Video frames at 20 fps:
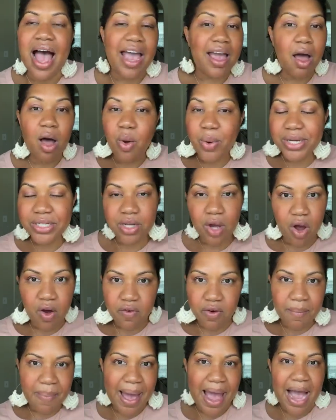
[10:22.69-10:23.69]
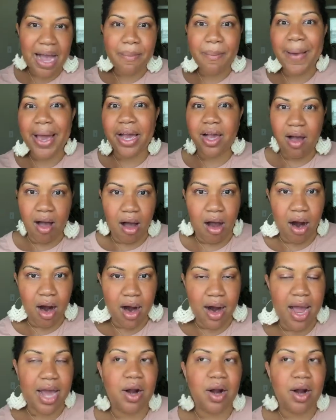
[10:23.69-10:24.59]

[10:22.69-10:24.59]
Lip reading: I always overpack my car.